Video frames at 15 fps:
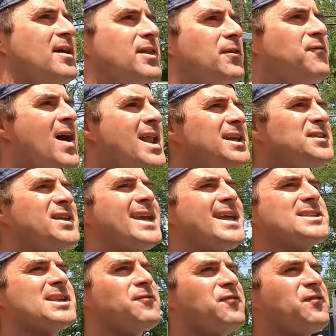The funny thing
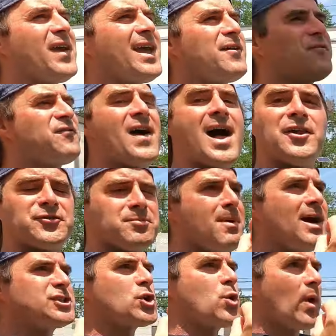is it felt
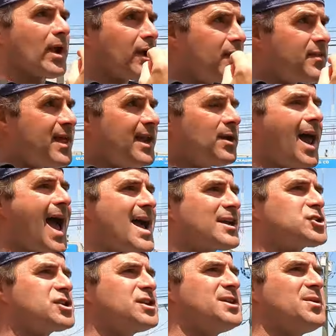much quicker than it
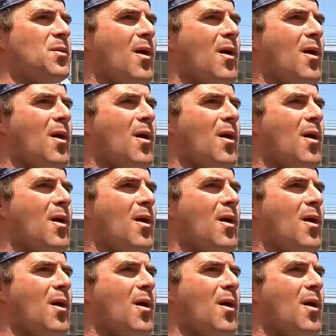actually